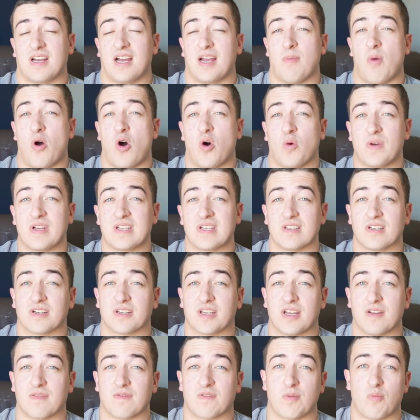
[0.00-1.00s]
I'm always
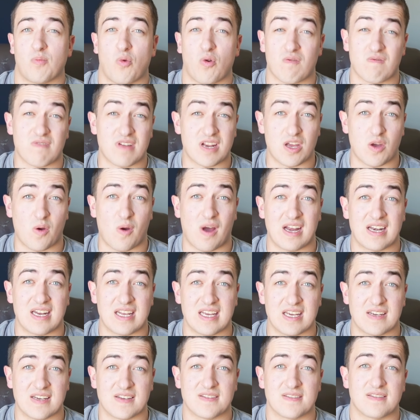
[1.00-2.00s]
looking for more video
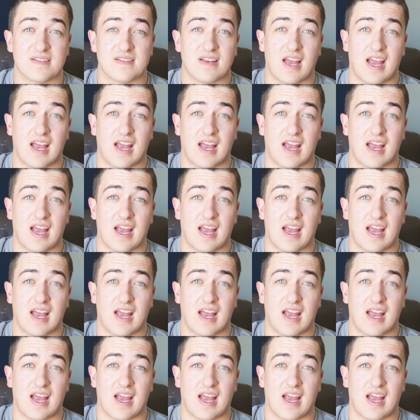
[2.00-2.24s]
ideas.